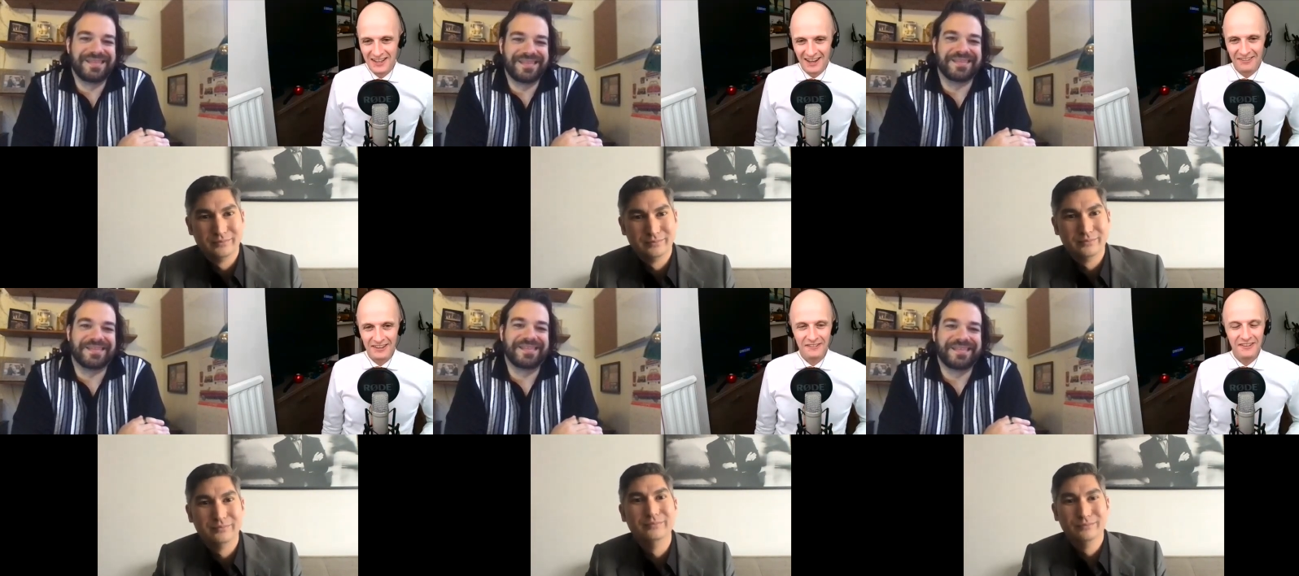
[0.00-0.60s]
Speaker 1: I
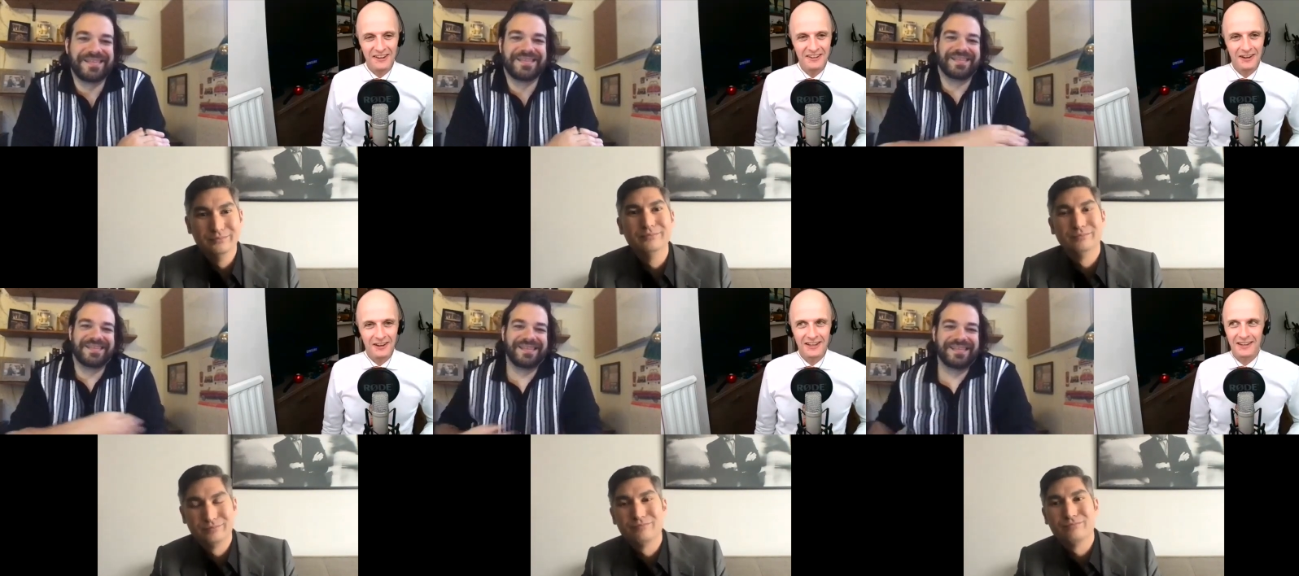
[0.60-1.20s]
think the first
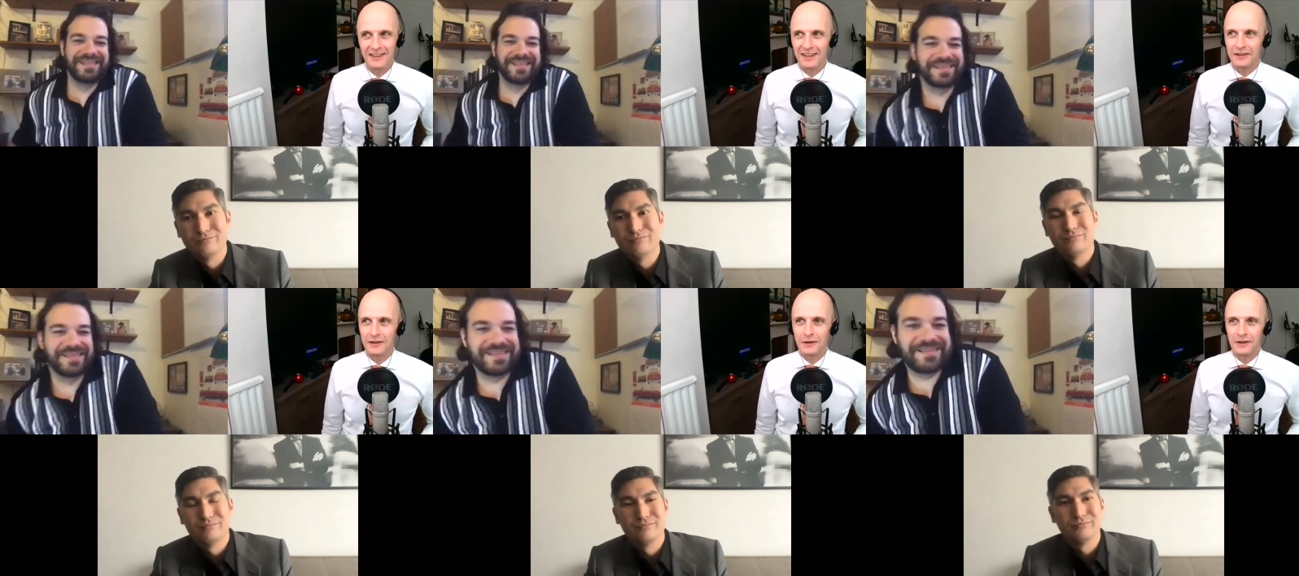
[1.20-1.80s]
sign that
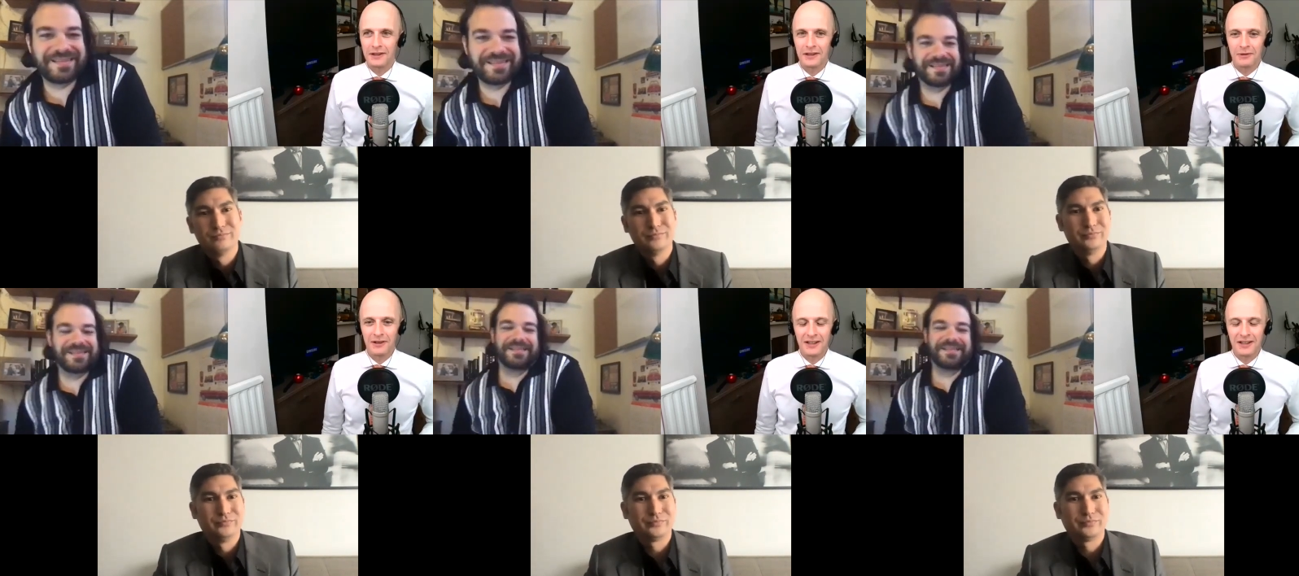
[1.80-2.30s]
you notice is where he